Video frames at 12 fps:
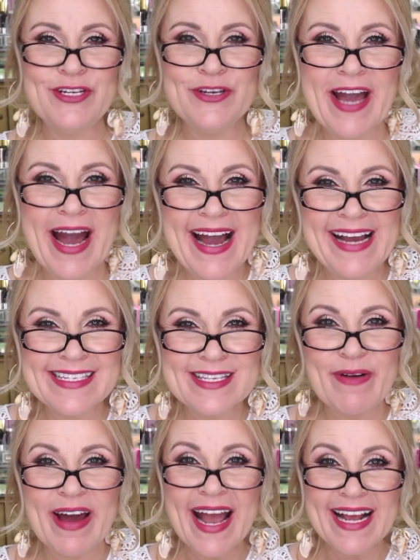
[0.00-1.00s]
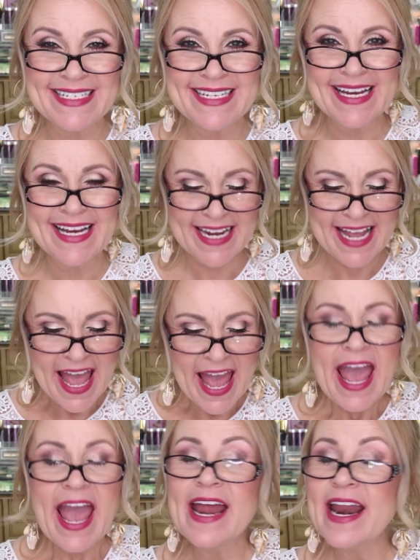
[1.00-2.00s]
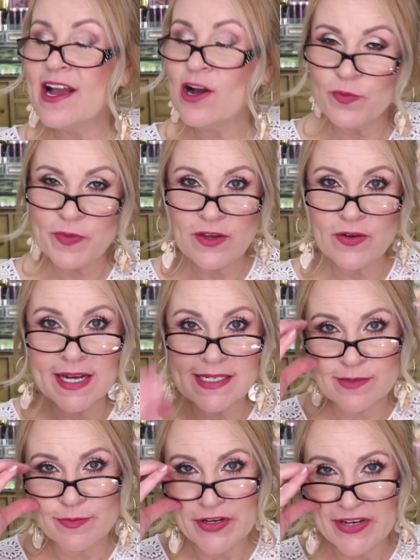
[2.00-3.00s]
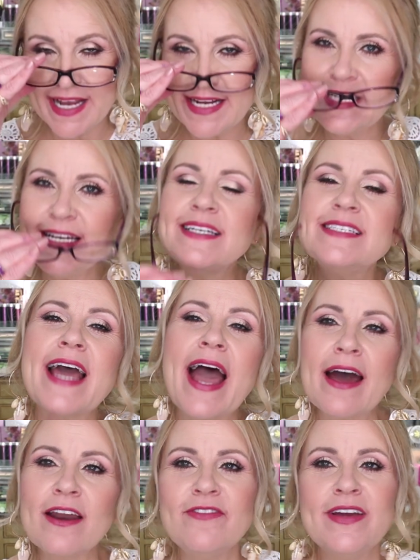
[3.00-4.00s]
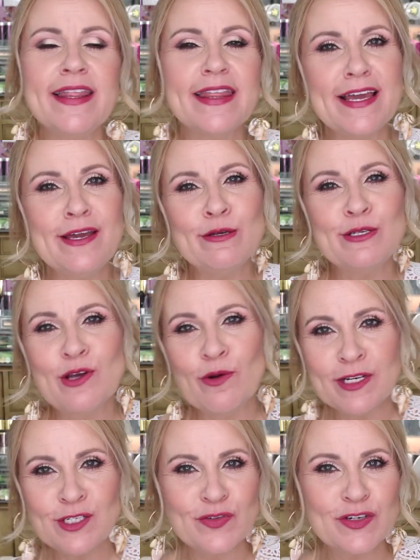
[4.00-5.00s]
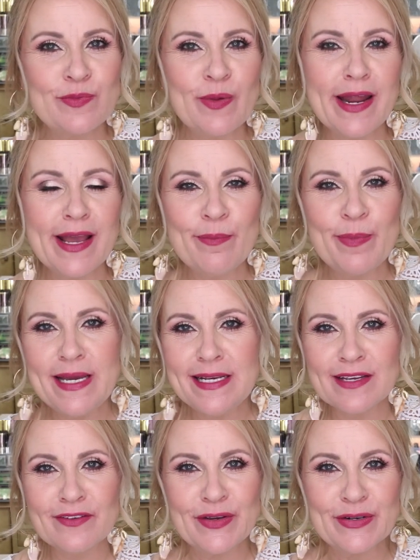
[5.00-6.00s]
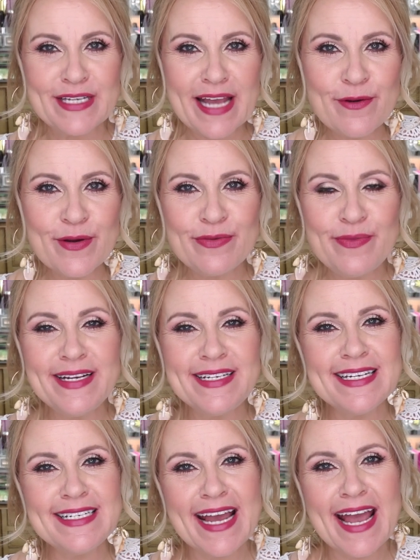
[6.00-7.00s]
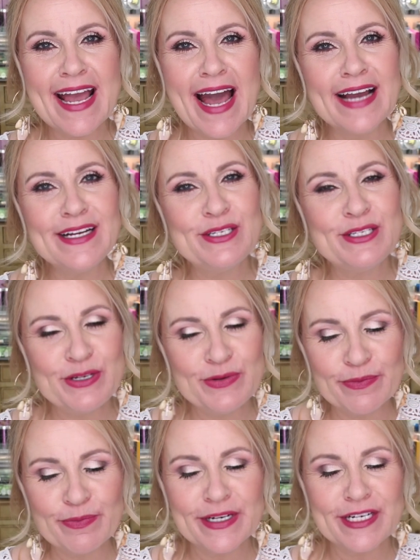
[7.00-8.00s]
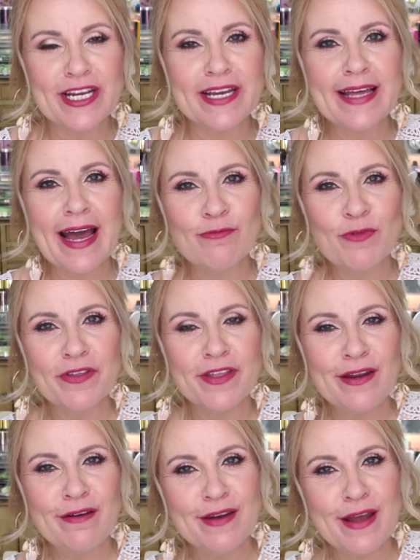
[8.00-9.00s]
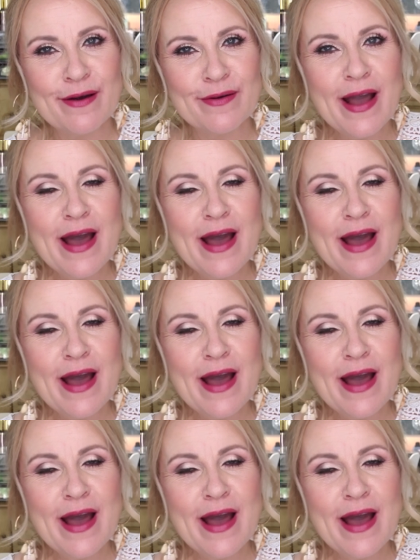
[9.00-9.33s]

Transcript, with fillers: you guys, but I did, and I hope that you got some good ideas out of it. Thank you so much for spending a piece of your day with me today. I do appreciate that more than you know.